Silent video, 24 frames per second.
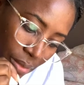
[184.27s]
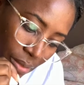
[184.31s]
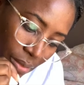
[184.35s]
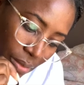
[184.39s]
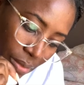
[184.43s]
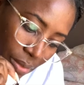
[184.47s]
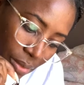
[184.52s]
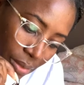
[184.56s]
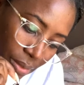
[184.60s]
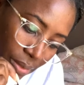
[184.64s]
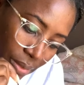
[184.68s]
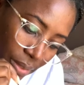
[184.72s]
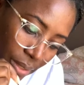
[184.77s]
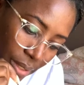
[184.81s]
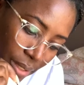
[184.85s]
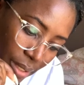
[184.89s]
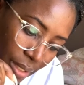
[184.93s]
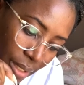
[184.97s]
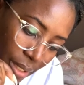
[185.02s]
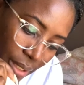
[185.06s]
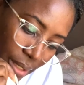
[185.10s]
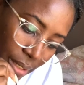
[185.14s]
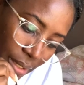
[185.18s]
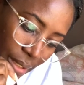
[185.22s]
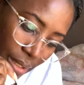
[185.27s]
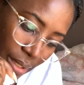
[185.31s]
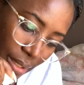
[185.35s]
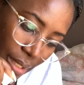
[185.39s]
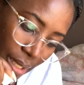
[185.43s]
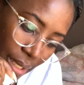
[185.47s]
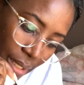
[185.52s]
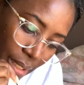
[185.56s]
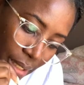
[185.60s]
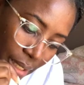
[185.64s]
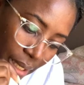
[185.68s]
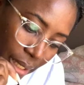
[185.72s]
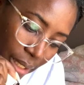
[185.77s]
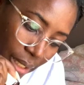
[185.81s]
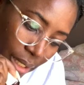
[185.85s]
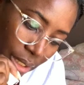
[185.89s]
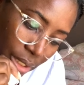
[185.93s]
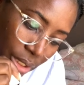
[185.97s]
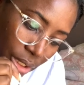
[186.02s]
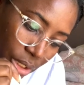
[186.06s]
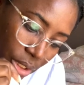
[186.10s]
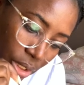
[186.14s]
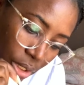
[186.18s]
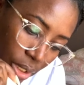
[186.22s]
Oh yes, it's kind of like a
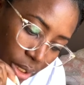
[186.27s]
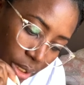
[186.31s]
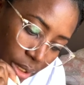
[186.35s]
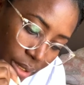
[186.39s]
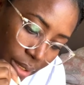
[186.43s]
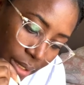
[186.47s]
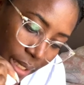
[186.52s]
dark